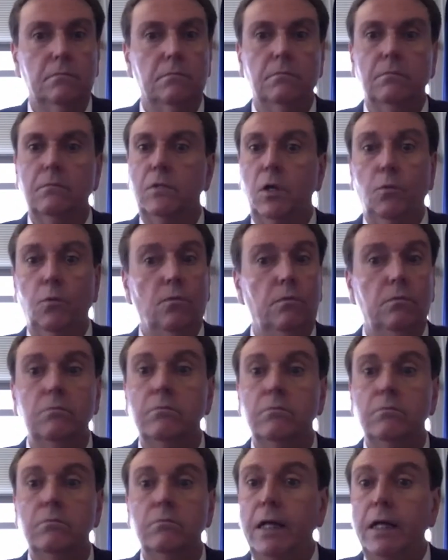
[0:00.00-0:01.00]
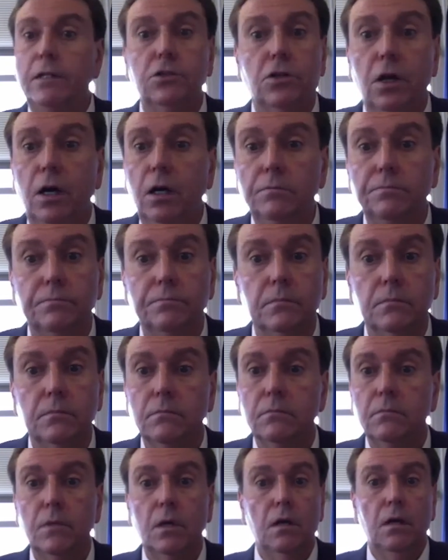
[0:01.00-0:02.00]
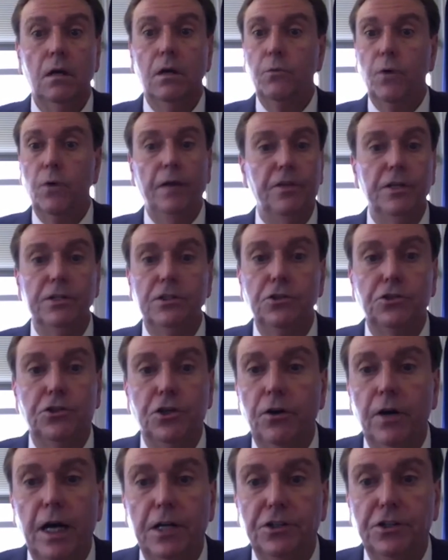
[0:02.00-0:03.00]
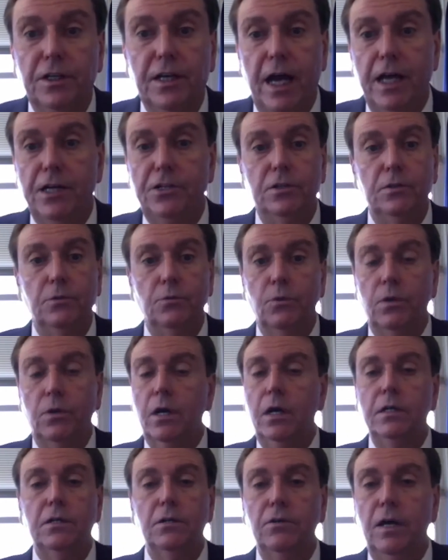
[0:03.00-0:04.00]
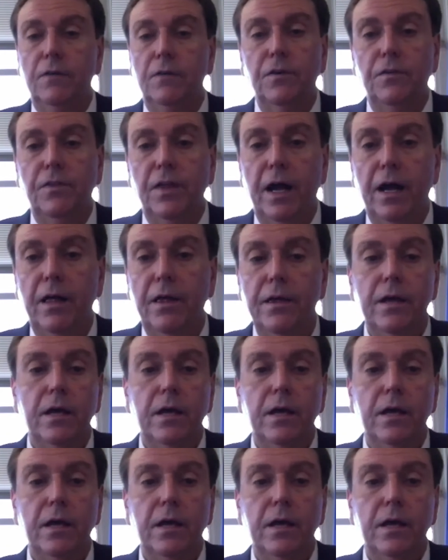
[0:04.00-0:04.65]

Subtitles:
Then that's good, right? This is your education. We're going to deliver that.